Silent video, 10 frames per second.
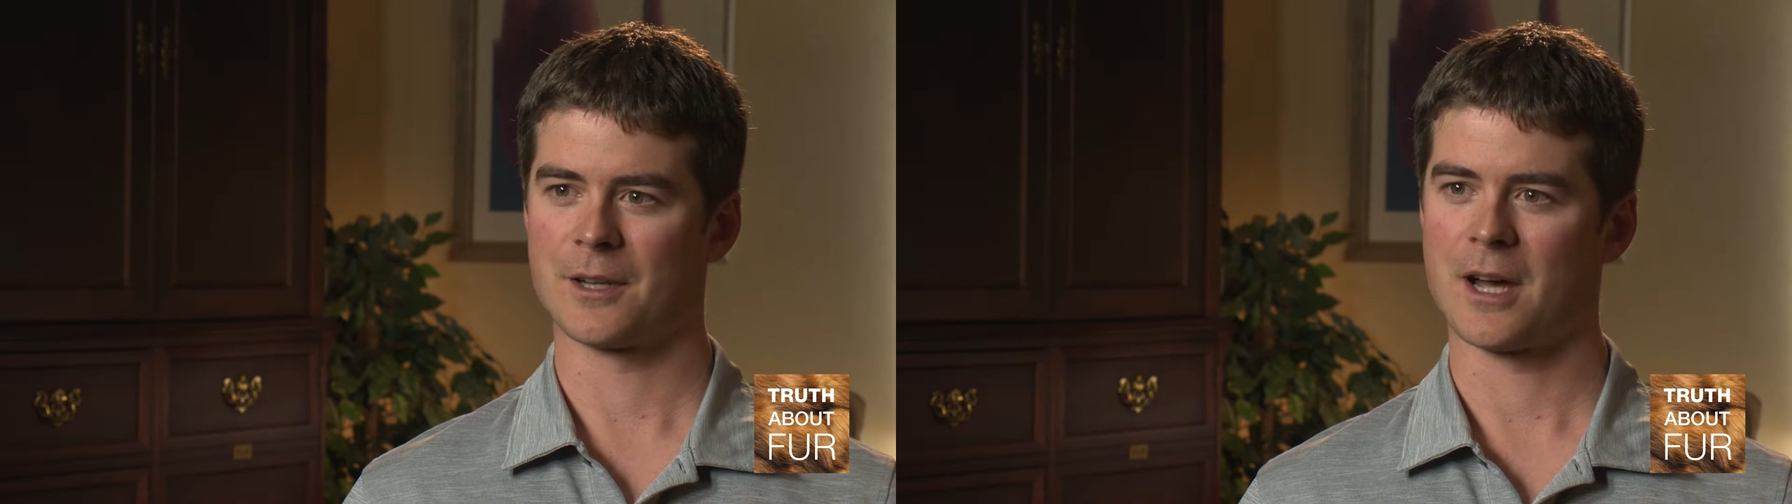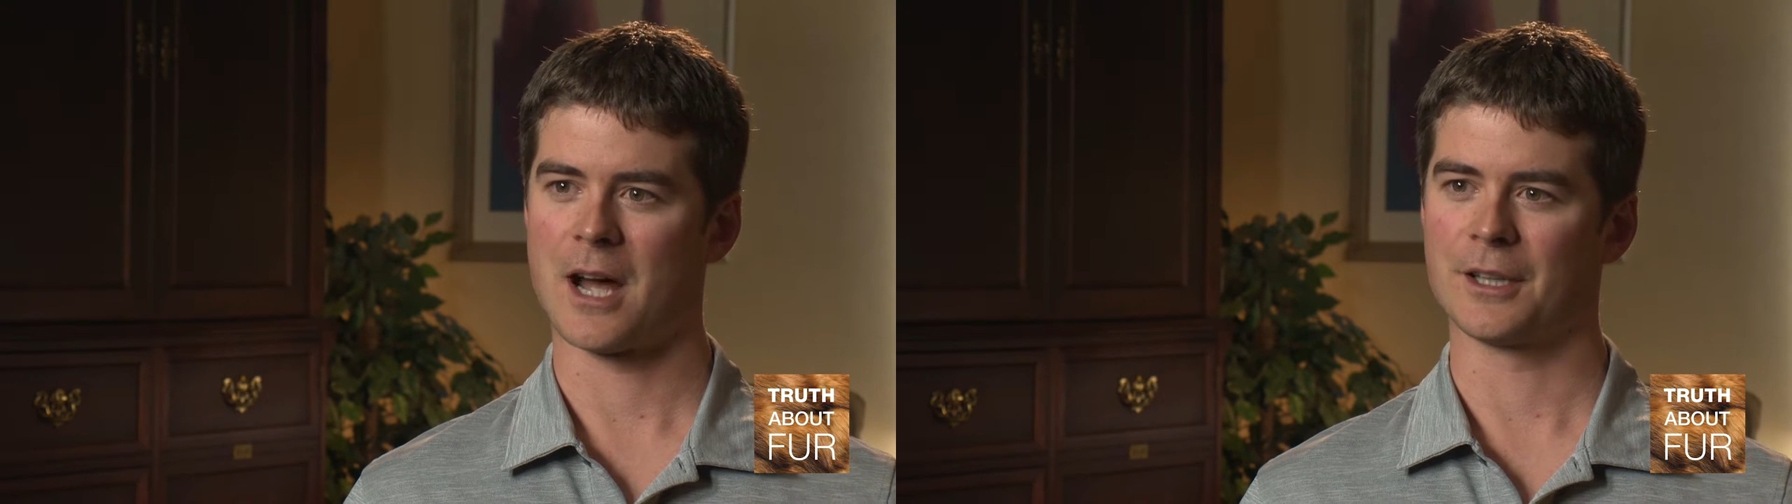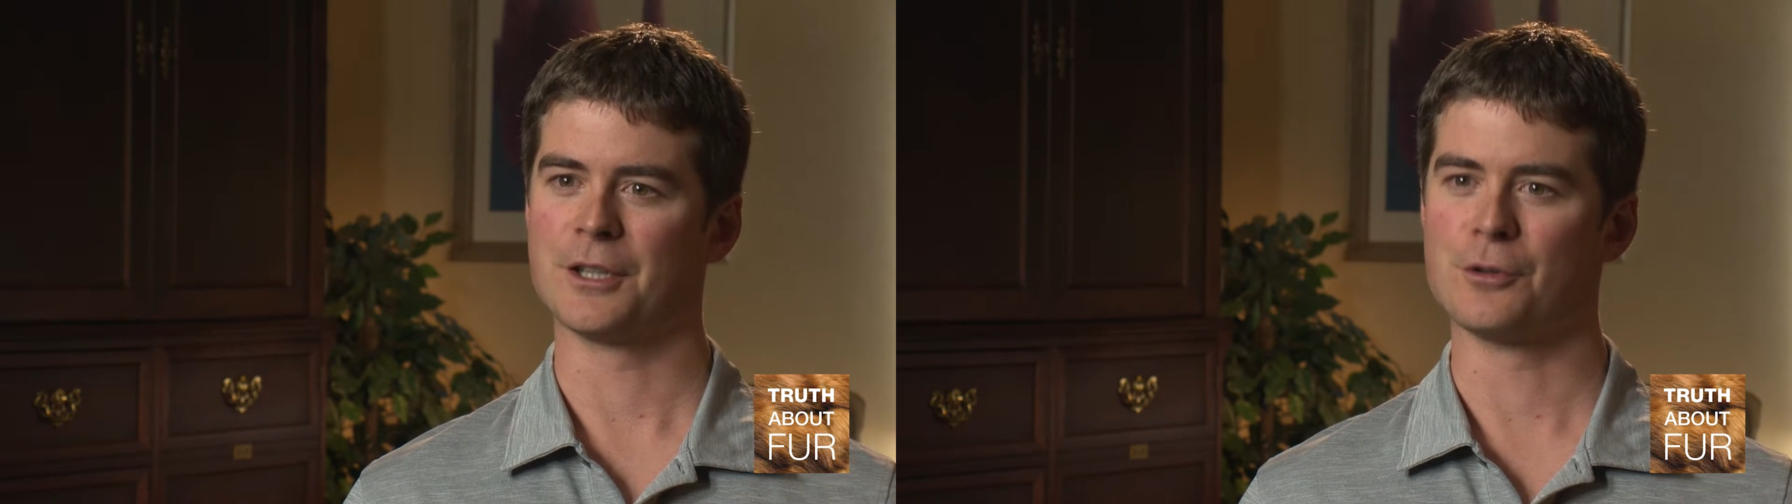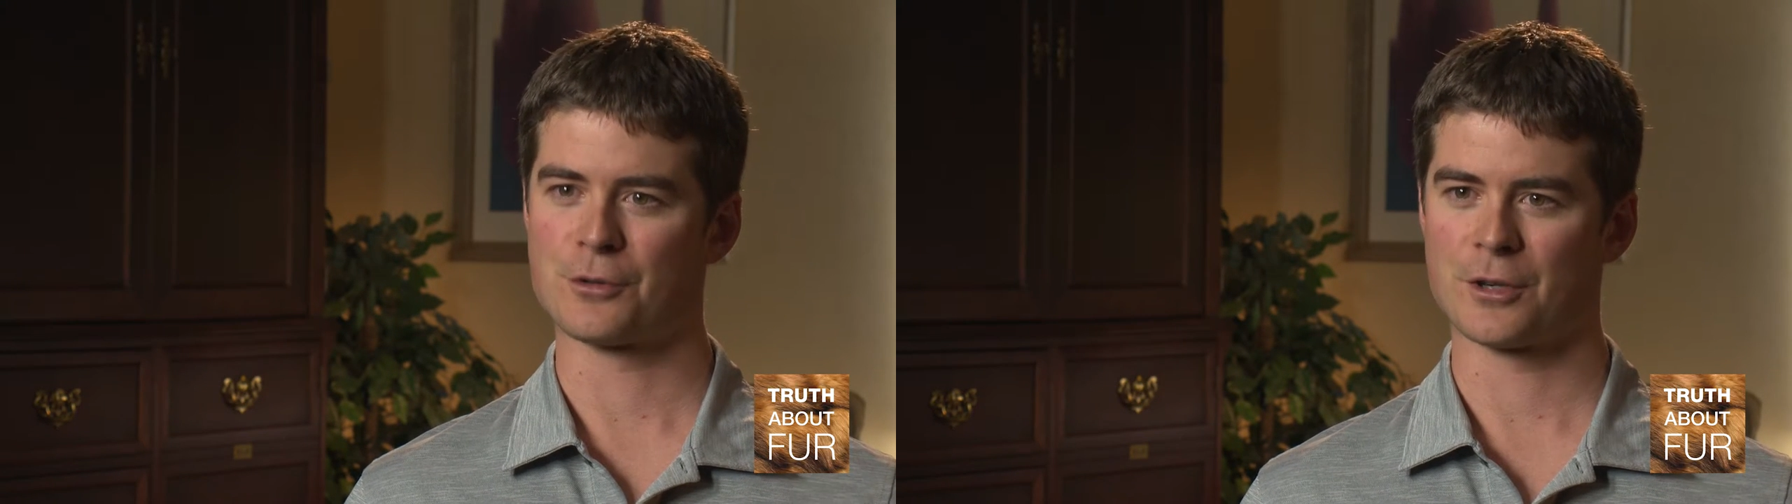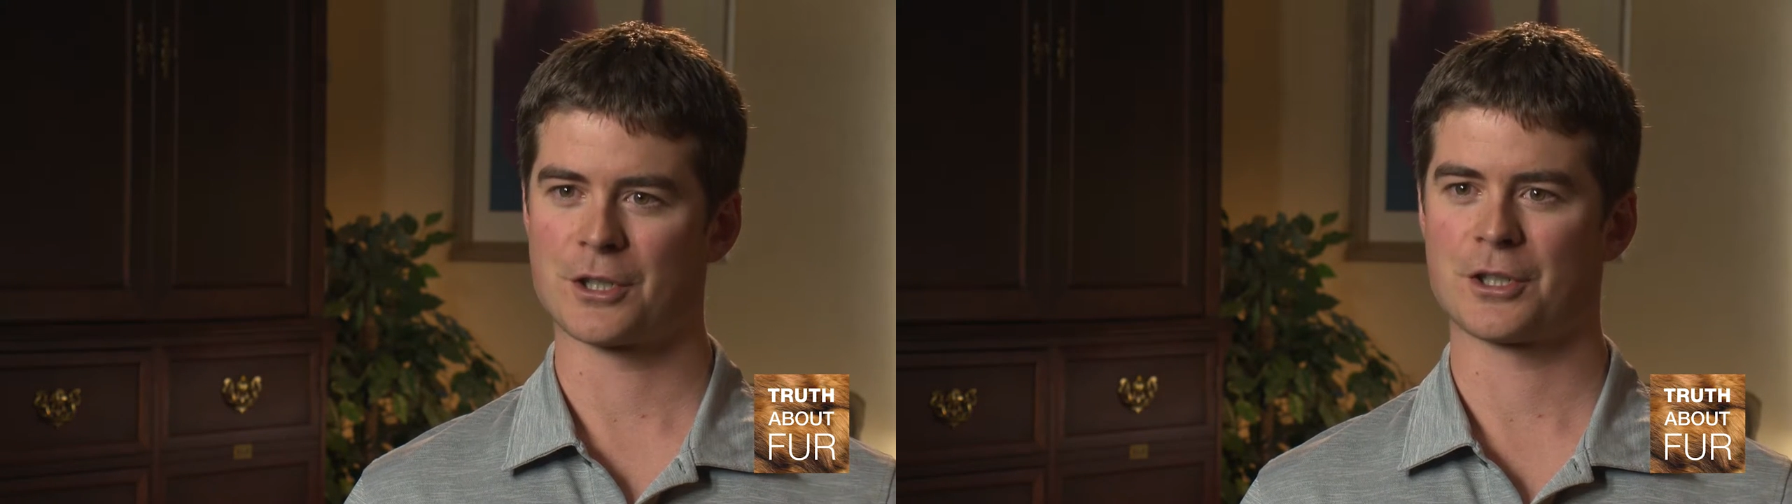highly
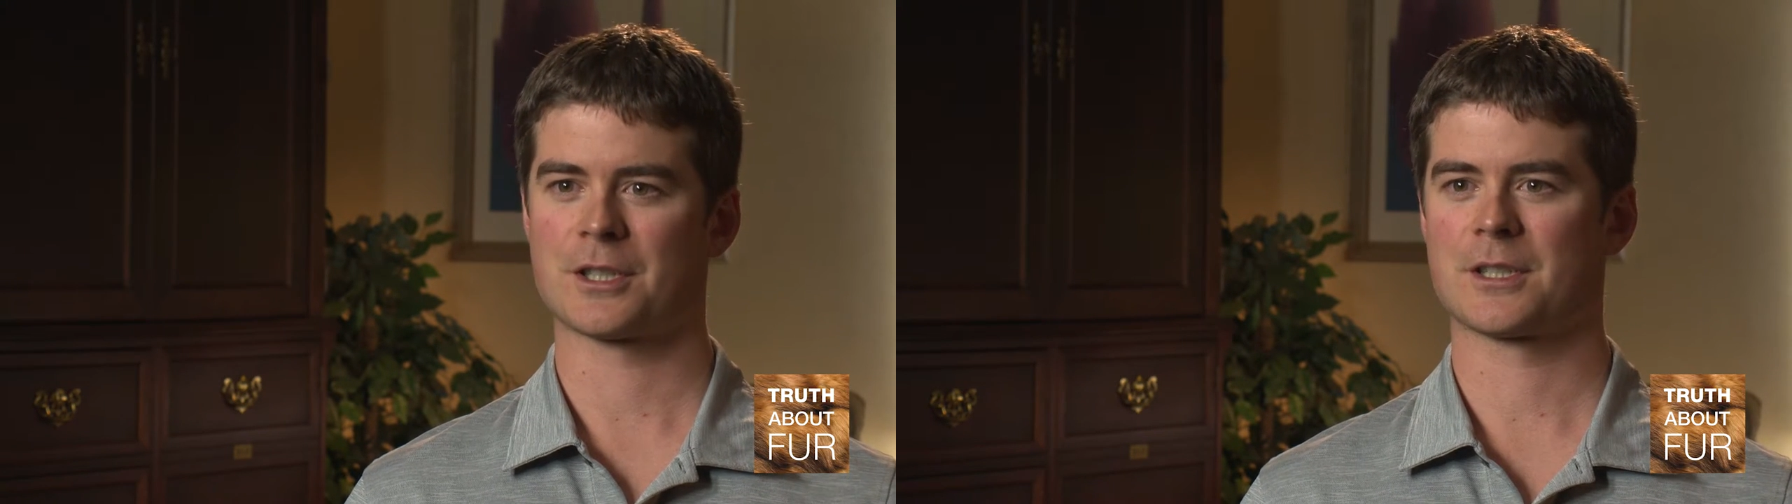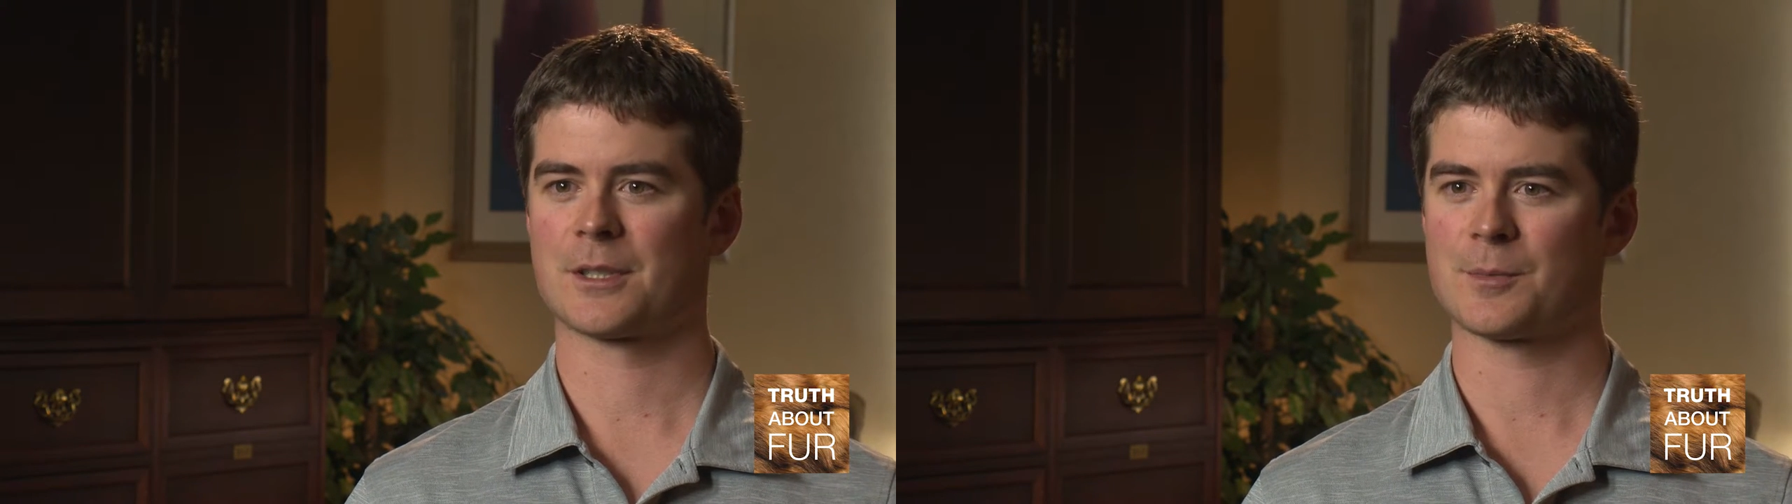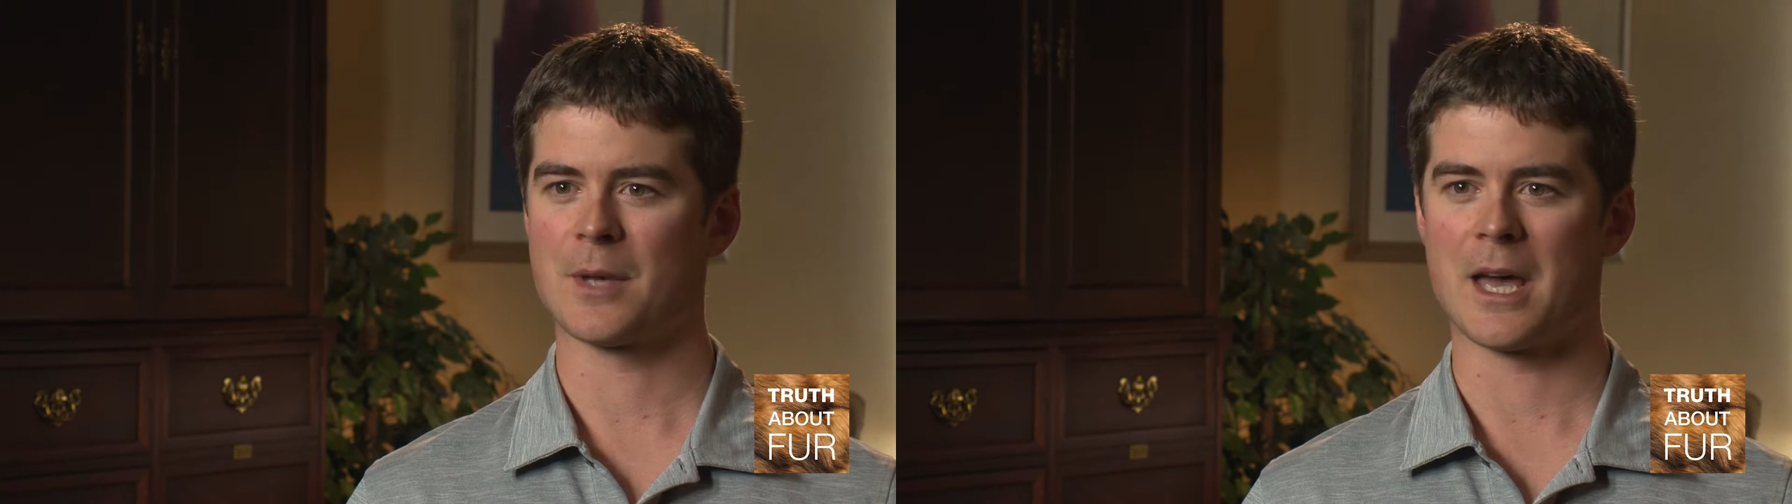nutritious